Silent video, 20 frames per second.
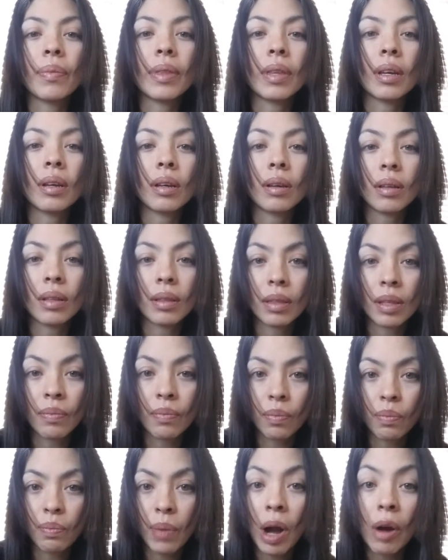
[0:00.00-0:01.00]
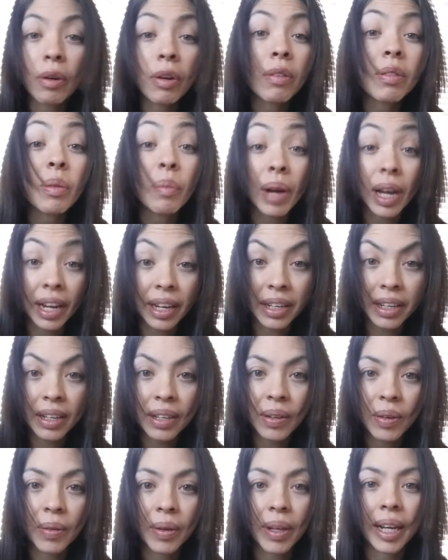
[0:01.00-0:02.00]
the power of the mind,
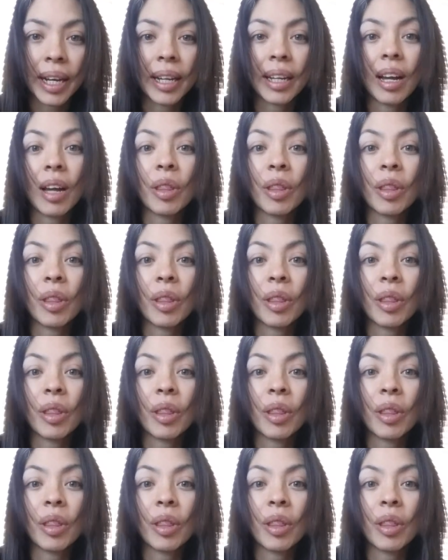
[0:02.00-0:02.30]
okay,